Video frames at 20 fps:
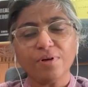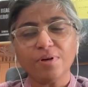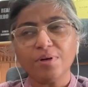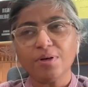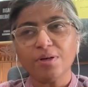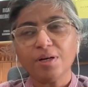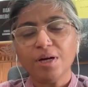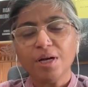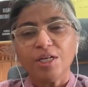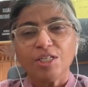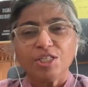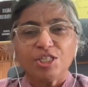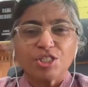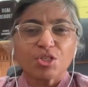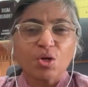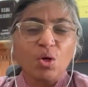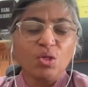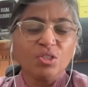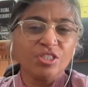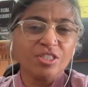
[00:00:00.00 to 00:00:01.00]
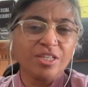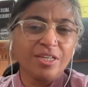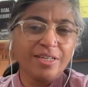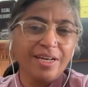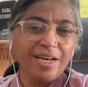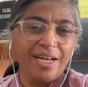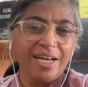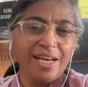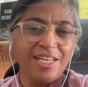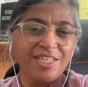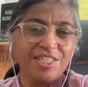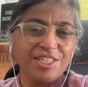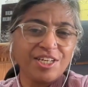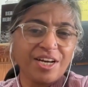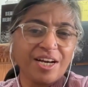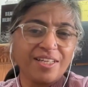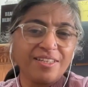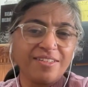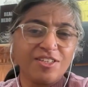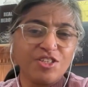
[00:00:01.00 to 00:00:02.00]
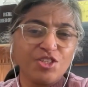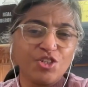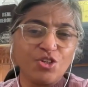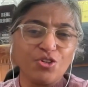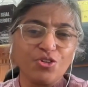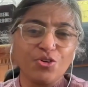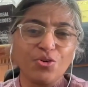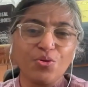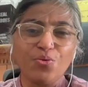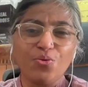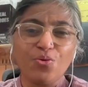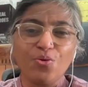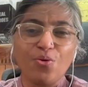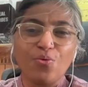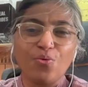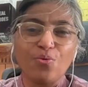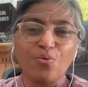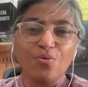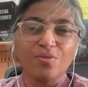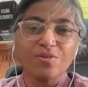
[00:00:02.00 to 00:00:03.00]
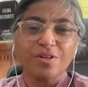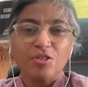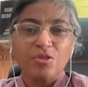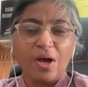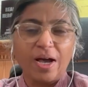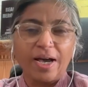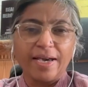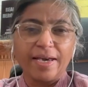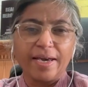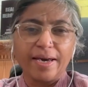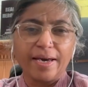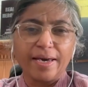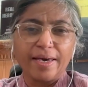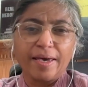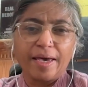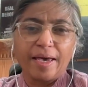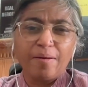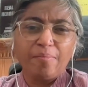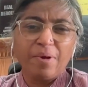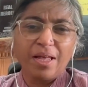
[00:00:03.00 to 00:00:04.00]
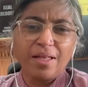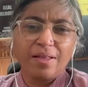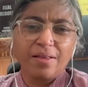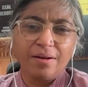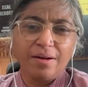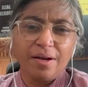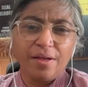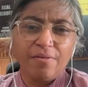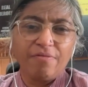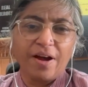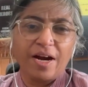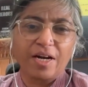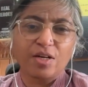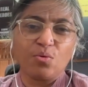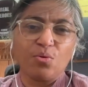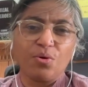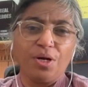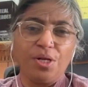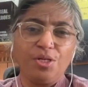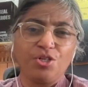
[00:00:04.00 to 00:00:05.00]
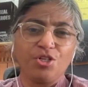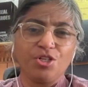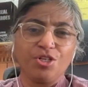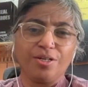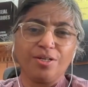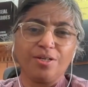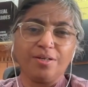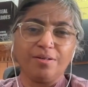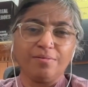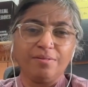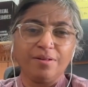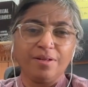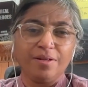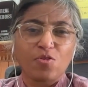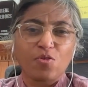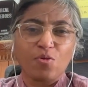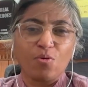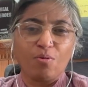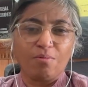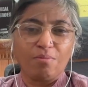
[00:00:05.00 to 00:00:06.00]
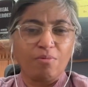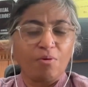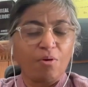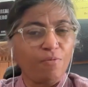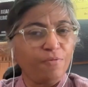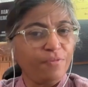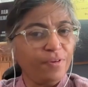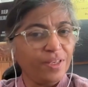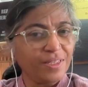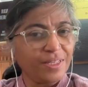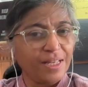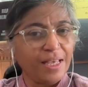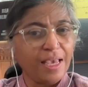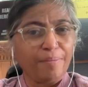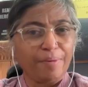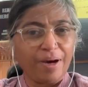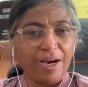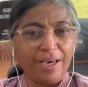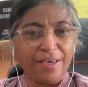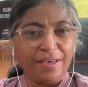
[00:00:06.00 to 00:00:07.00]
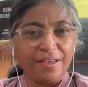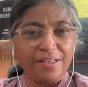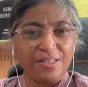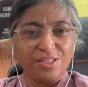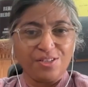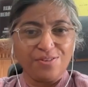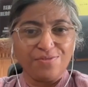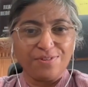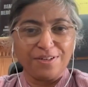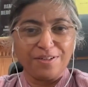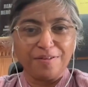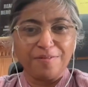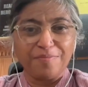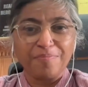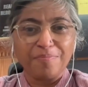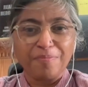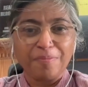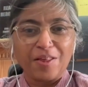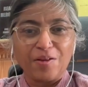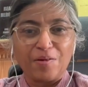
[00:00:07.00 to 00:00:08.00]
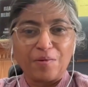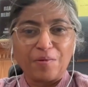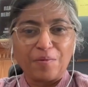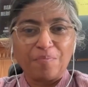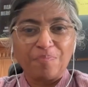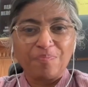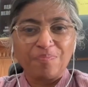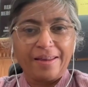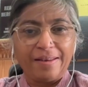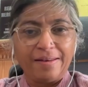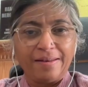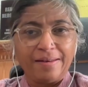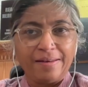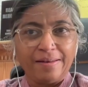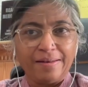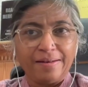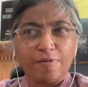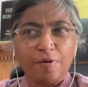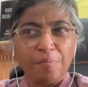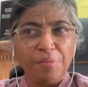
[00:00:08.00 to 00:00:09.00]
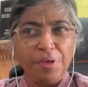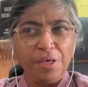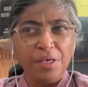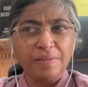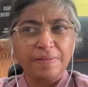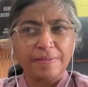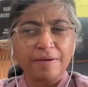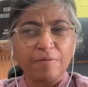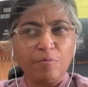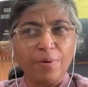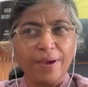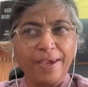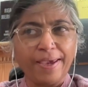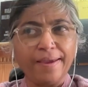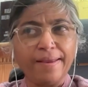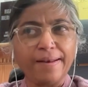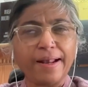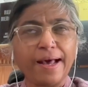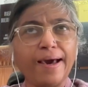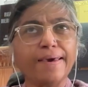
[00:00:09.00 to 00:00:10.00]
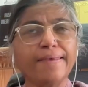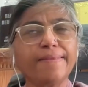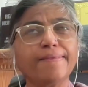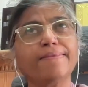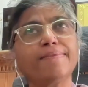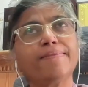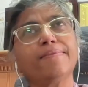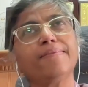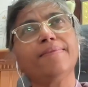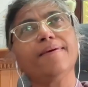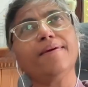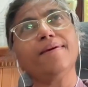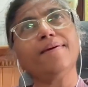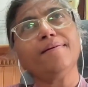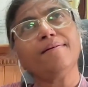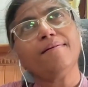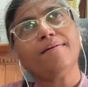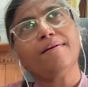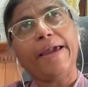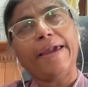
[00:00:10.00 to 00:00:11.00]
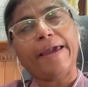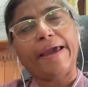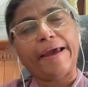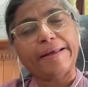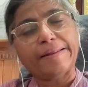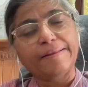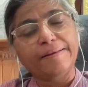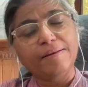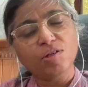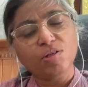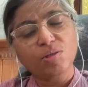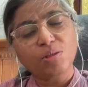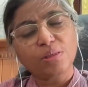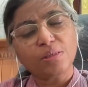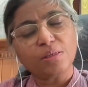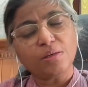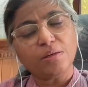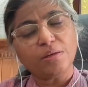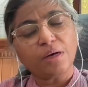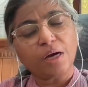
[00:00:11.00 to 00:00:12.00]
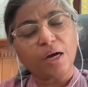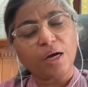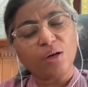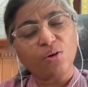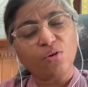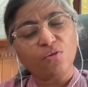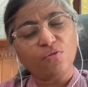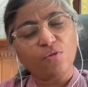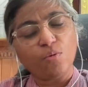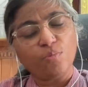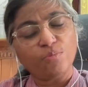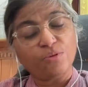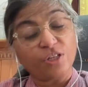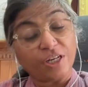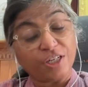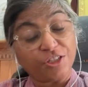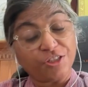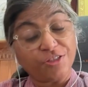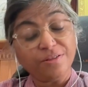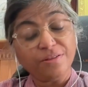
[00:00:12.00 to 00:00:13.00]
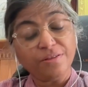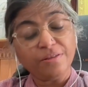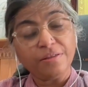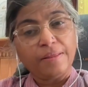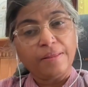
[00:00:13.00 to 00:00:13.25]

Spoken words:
work. She's constantly teaching other children who don't. So I am like the de facto teacher. So obviously I'm a high achiever. And for me, somewhere I think I had this kind of obsession